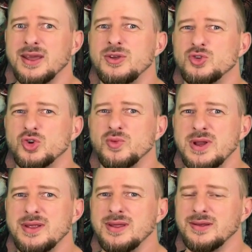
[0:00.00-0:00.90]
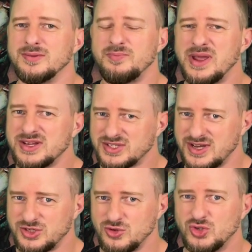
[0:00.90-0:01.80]
you should really pay
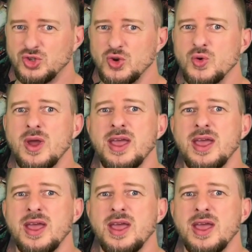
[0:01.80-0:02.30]
attention to